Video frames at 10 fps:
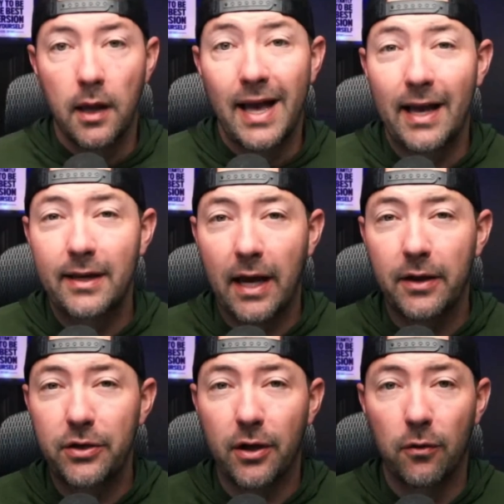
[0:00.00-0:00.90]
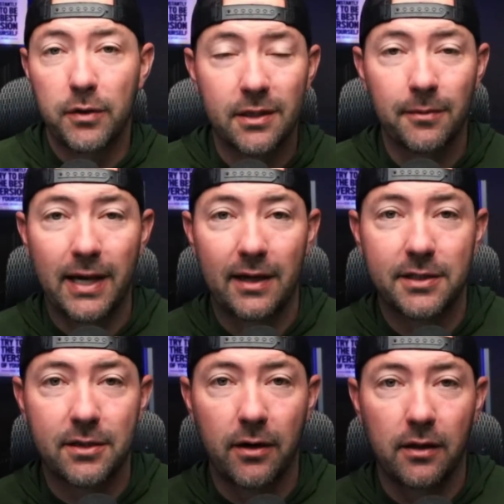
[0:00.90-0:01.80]
And now you go with some kind of
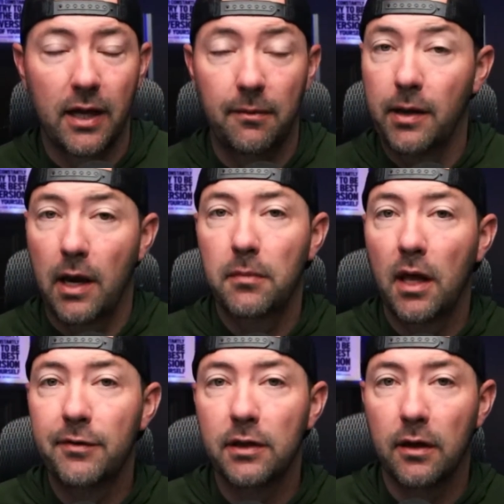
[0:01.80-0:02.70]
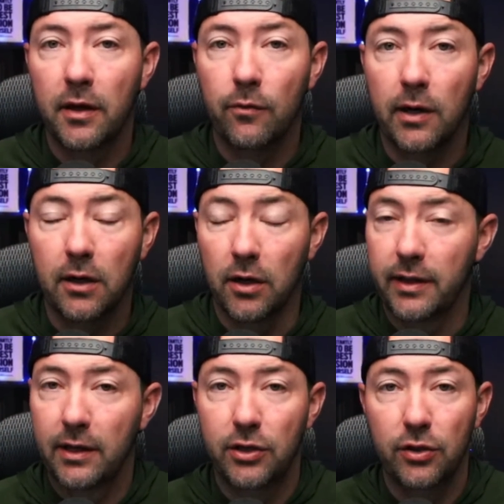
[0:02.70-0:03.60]
starting lineup. Now I'm loving Lonnie Walker and
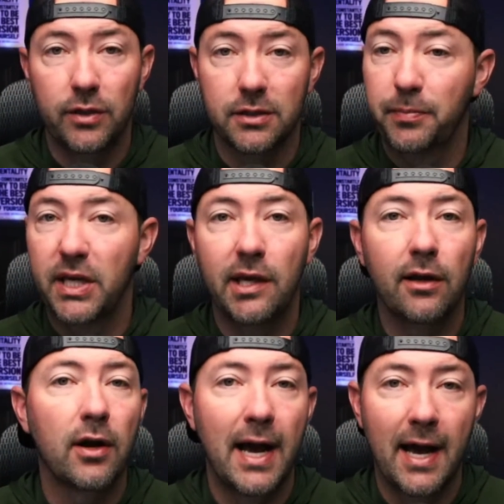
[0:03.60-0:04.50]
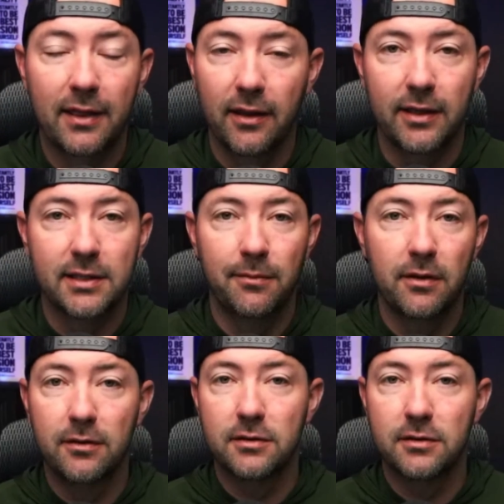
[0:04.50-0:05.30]
that dude is pure athlete. Some of those